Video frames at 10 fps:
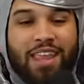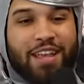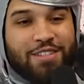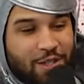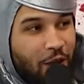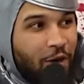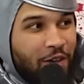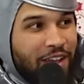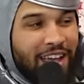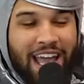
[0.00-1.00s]
So,
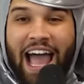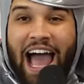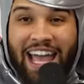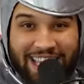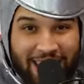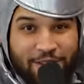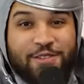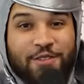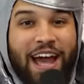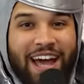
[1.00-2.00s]
I kid
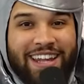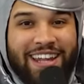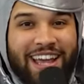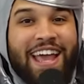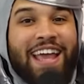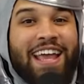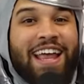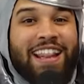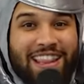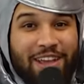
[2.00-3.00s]
you not,
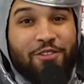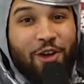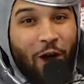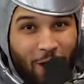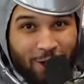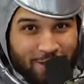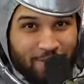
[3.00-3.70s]
Liv calls me,